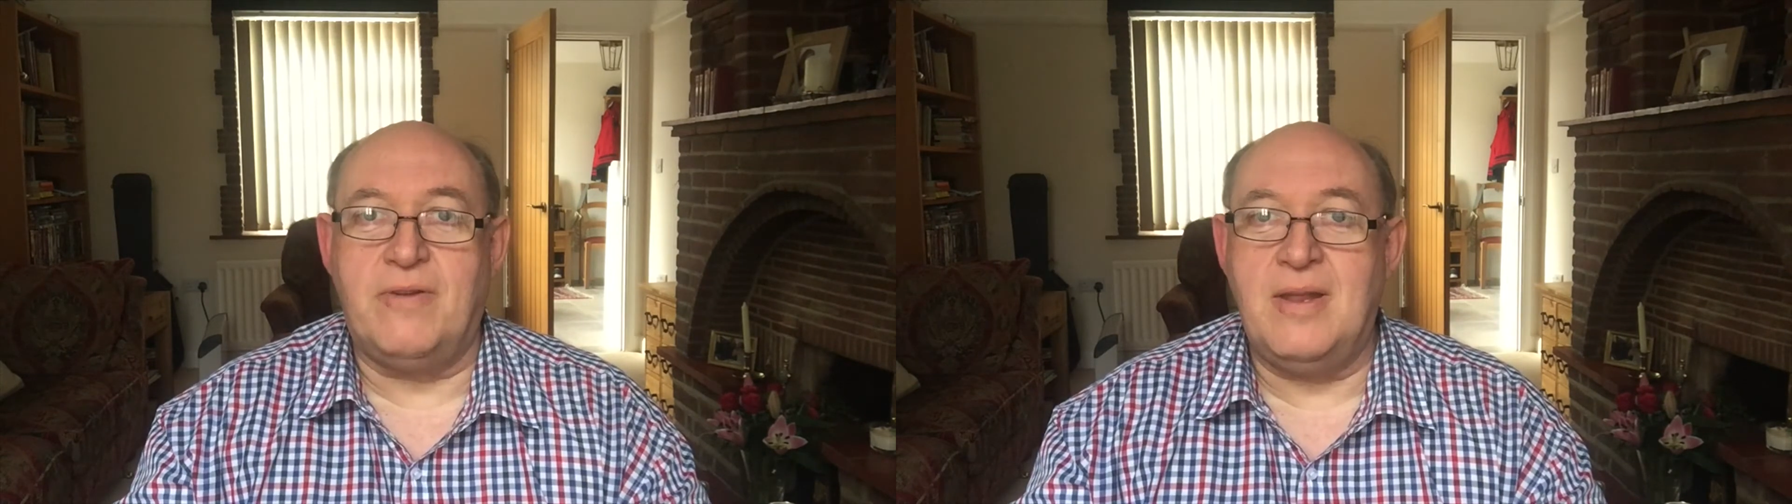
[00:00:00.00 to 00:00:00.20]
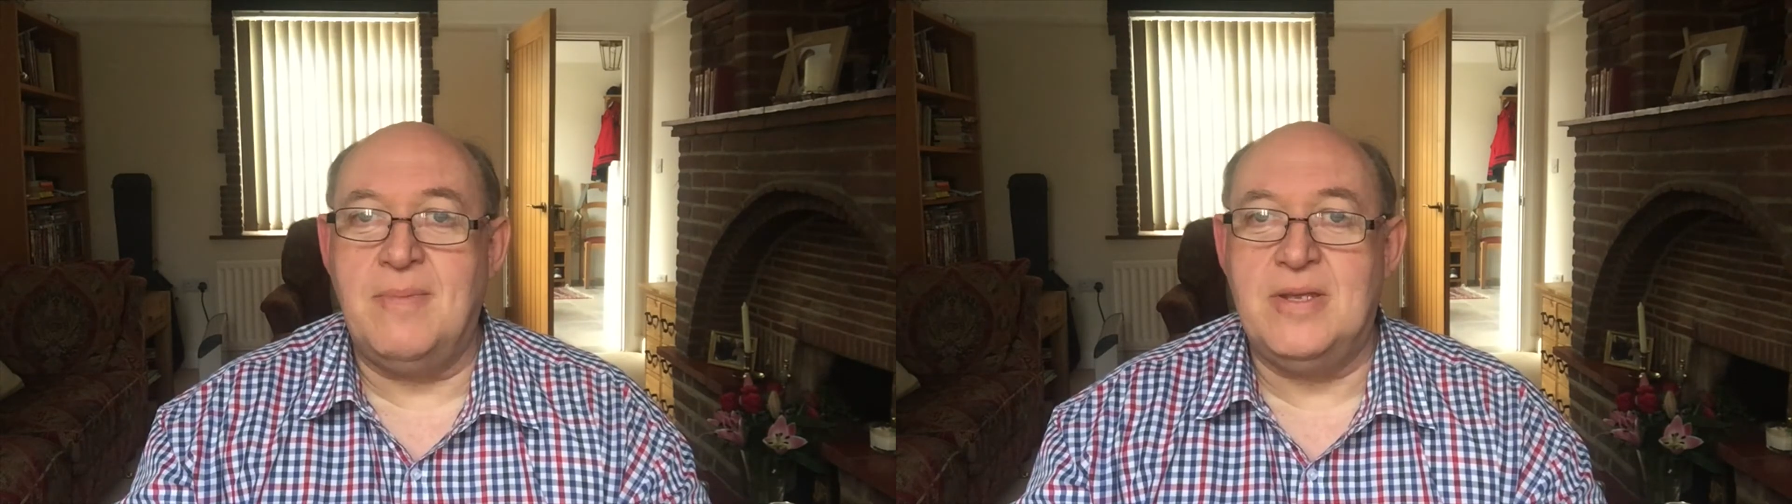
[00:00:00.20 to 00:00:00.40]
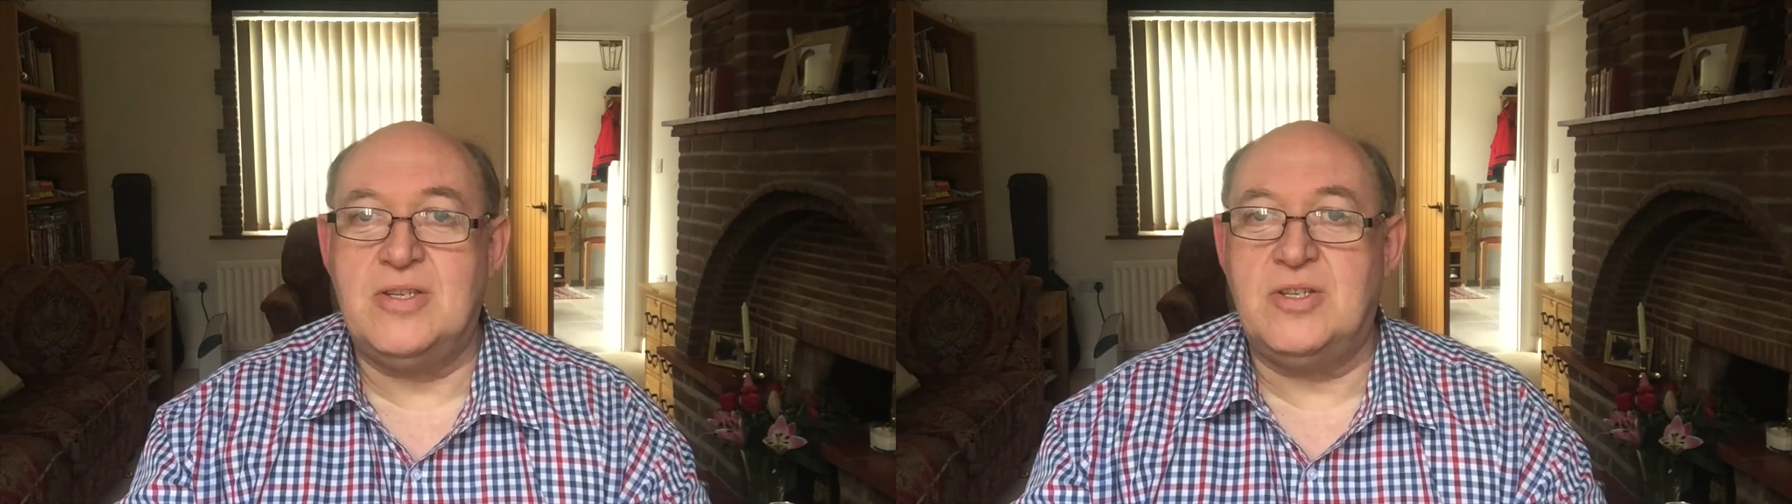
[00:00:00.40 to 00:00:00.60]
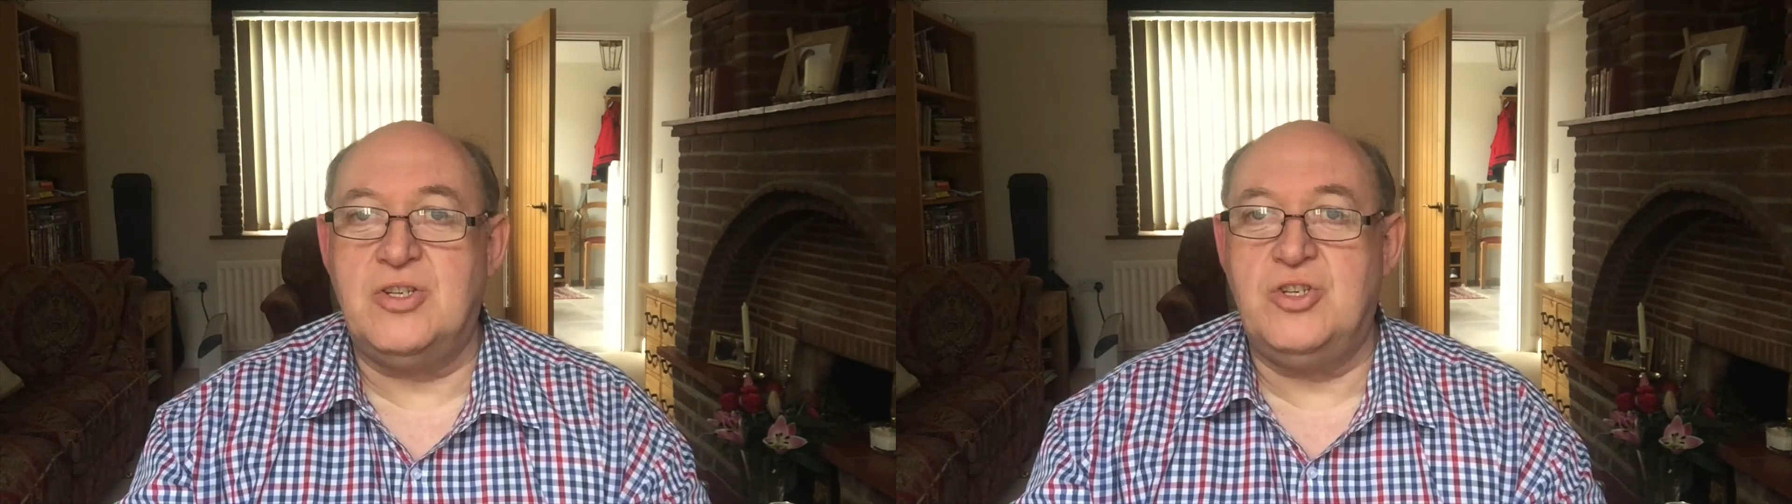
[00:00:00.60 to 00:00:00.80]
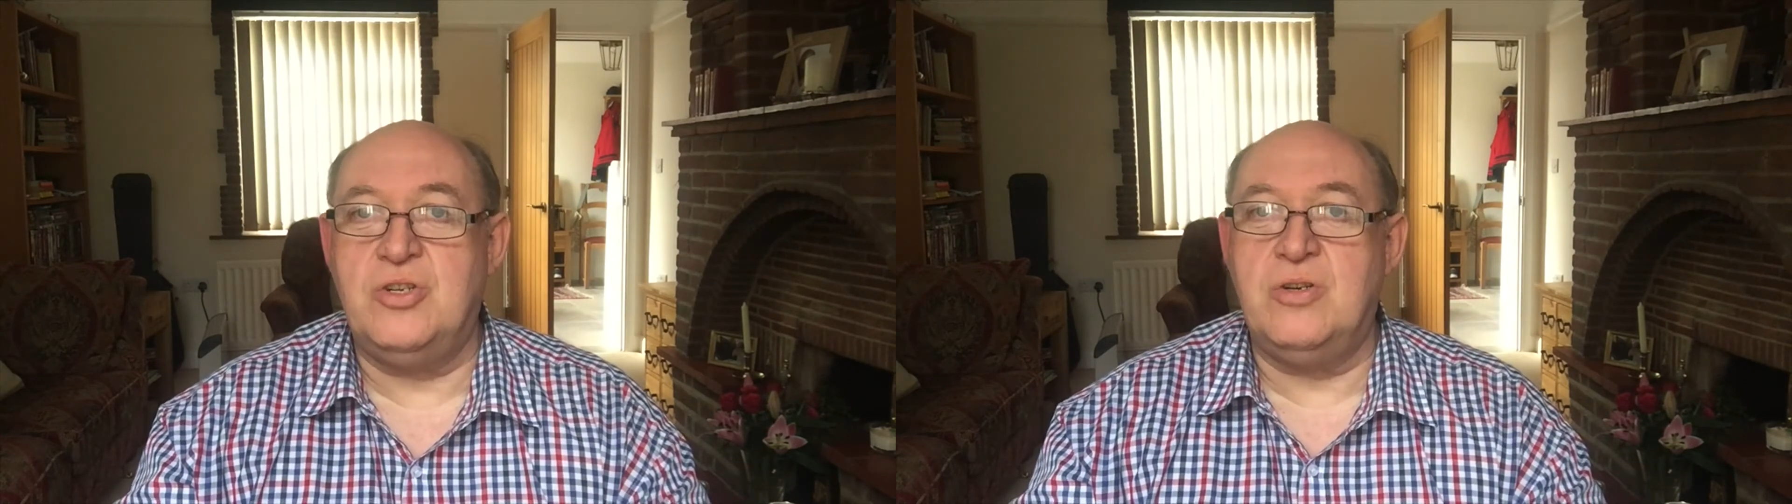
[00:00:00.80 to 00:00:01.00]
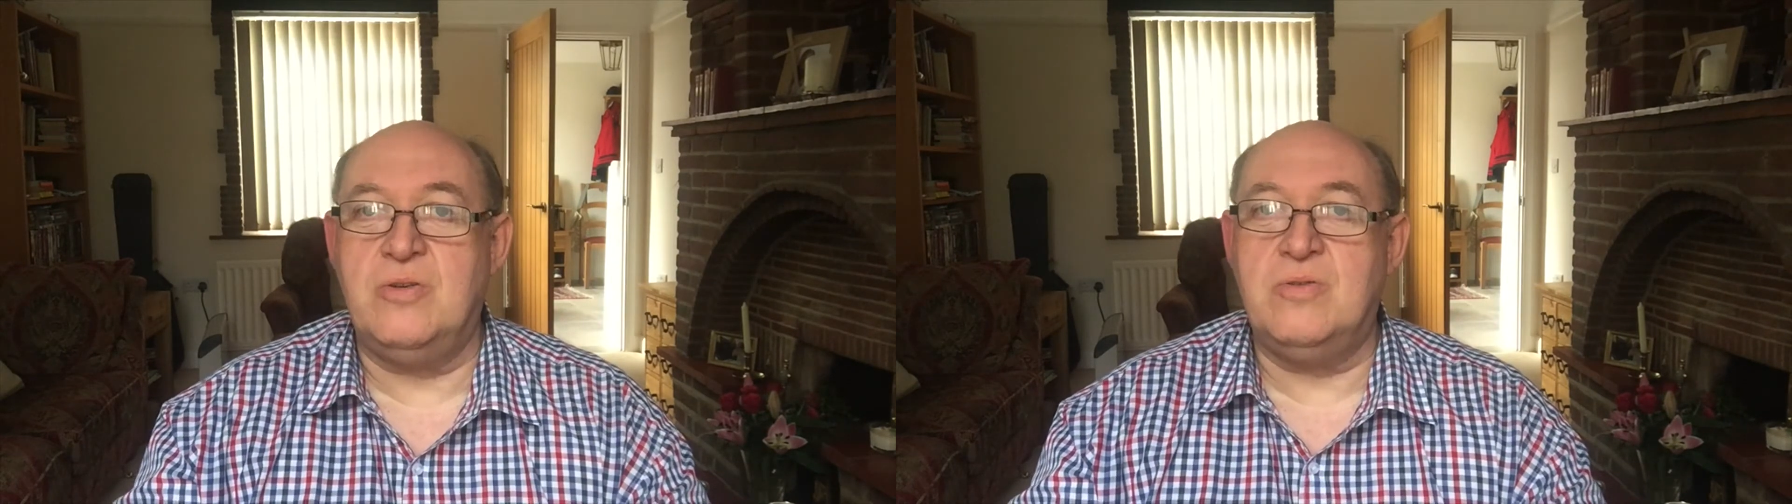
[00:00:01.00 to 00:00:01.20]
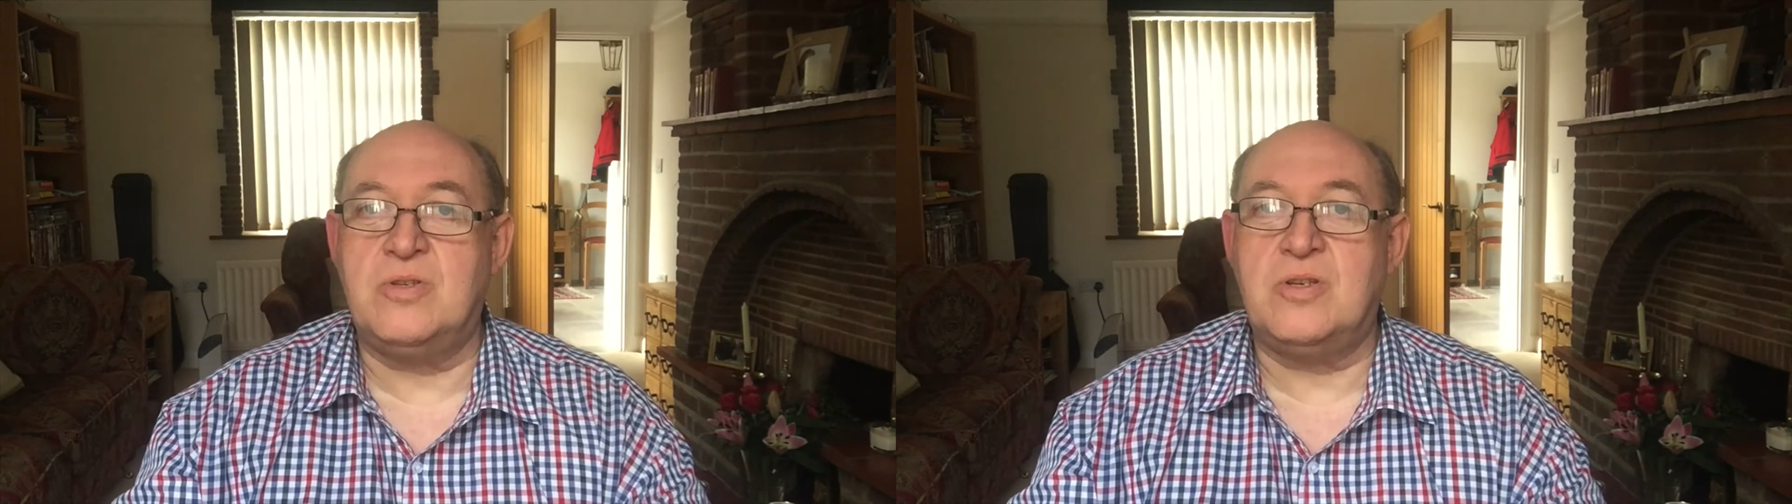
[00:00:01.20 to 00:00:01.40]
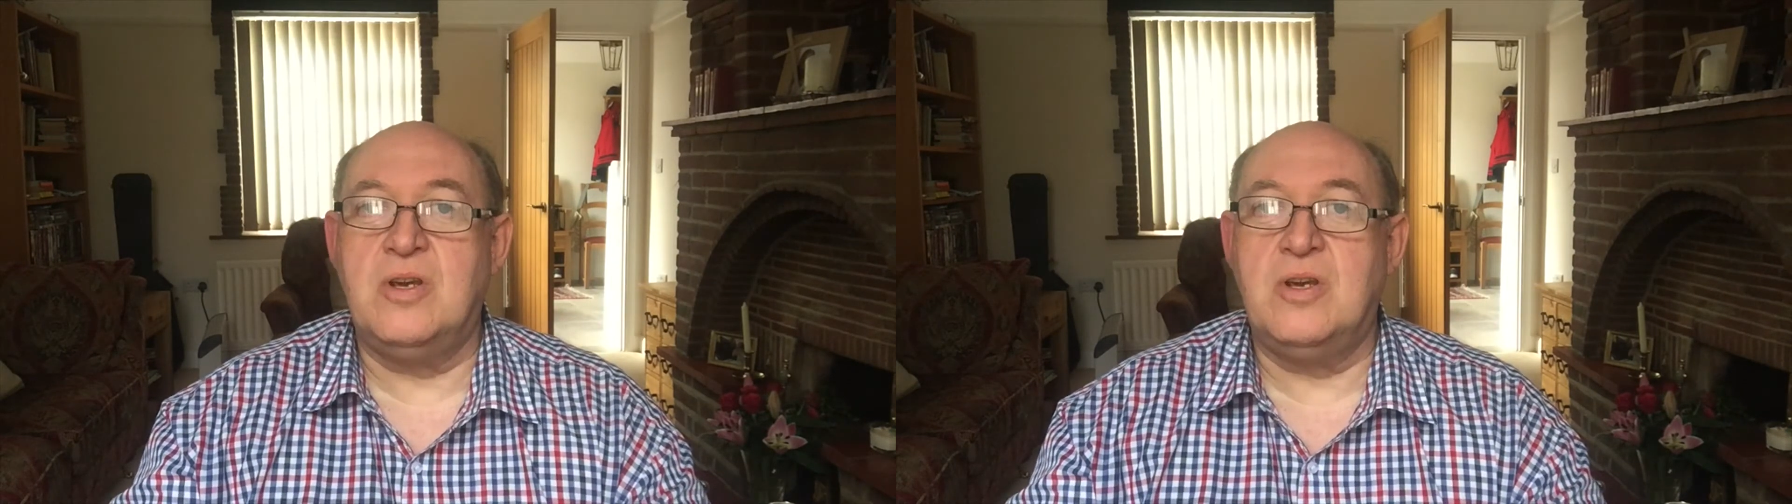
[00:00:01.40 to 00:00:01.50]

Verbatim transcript: limits to Jews